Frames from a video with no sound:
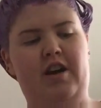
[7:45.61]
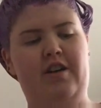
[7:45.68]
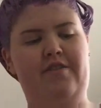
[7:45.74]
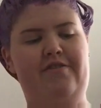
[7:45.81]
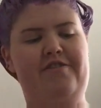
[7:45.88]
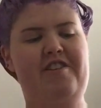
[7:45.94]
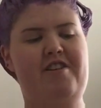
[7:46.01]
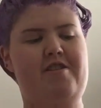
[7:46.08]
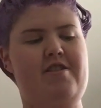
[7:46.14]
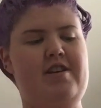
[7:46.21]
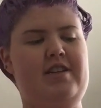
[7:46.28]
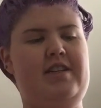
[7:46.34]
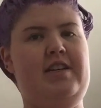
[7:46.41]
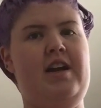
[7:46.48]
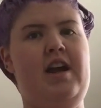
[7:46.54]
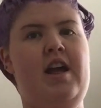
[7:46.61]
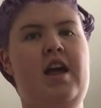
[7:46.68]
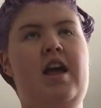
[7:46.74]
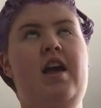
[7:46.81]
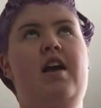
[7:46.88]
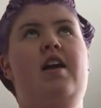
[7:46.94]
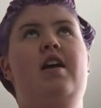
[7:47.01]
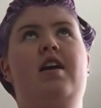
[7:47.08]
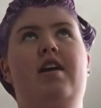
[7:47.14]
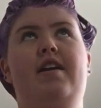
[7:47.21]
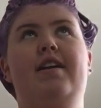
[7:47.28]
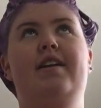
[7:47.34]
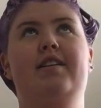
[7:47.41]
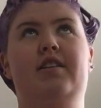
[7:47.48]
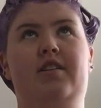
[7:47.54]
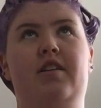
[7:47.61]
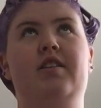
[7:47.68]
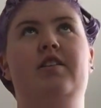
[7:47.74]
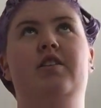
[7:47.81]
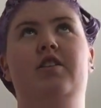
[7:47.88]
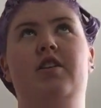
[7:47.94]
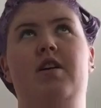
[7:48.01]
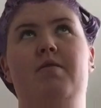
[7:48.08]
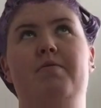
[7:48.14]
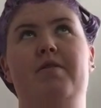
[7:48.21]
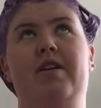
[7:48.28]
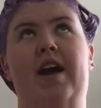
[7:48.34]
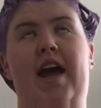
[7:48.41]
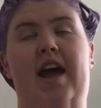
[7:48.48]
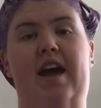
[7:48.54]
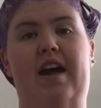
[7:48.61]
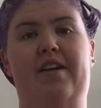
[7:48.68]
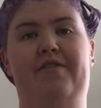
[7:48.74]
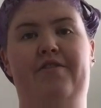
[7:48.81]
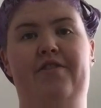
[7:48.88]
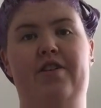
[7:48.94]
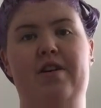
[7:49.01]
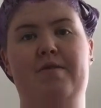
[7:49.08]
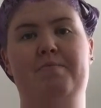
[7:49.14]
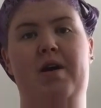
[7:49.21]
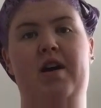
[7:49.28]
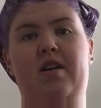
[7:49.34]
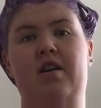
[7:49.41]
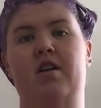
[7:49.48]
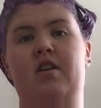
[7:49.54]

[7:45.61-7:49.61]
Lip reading: First, it's going to stop your hair from